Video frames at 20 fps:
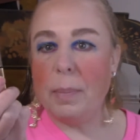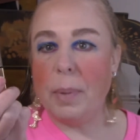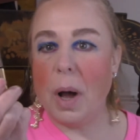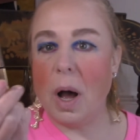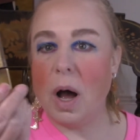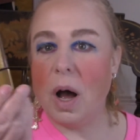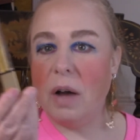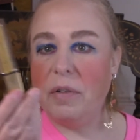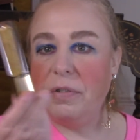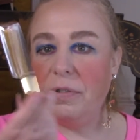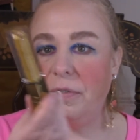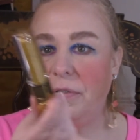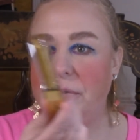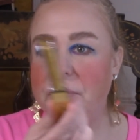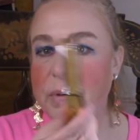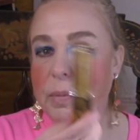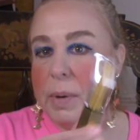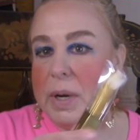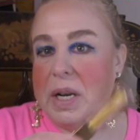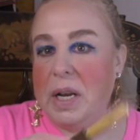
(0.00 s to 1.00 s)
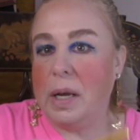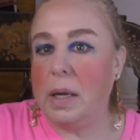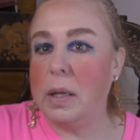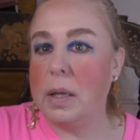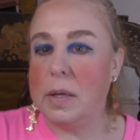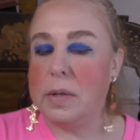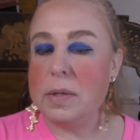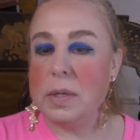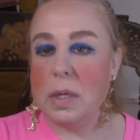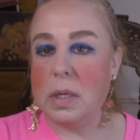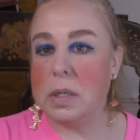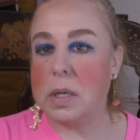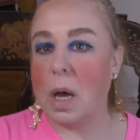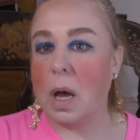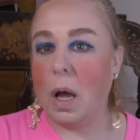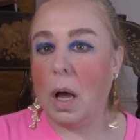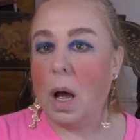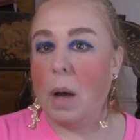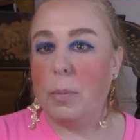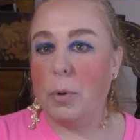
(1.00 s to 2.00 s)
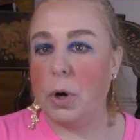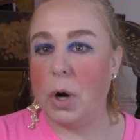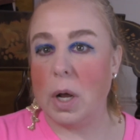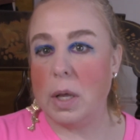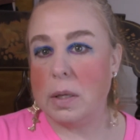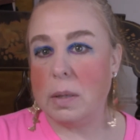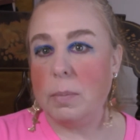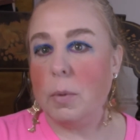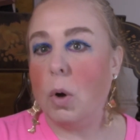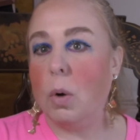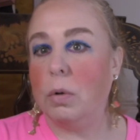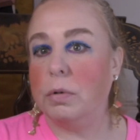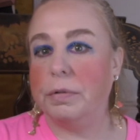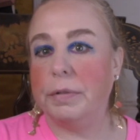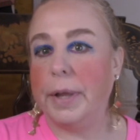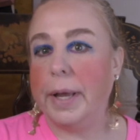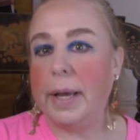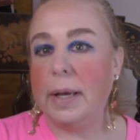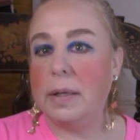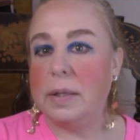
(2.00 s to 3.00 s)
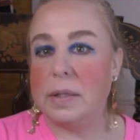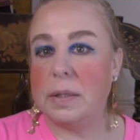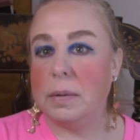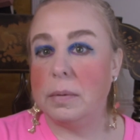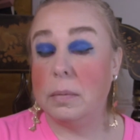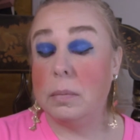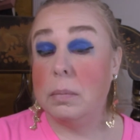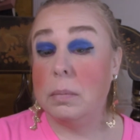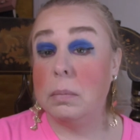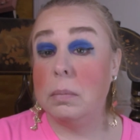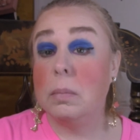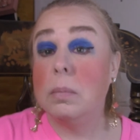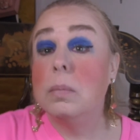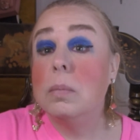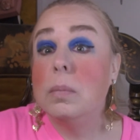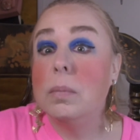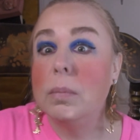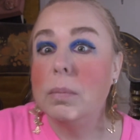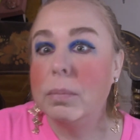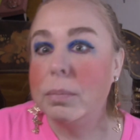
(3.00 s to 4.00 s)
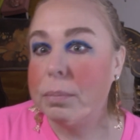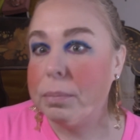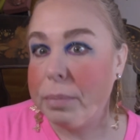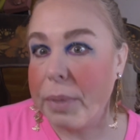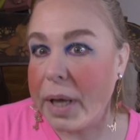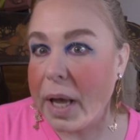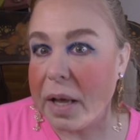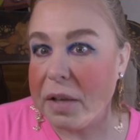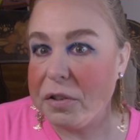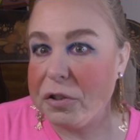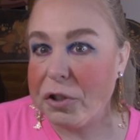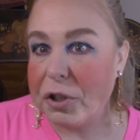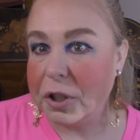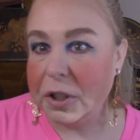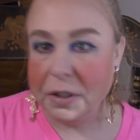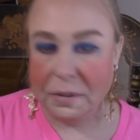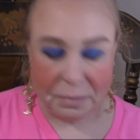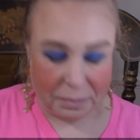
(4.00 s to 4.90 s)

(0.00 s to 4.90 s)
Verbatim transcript: off the ridiculousness, I'll, I'll put on some gold flakes. Because sure.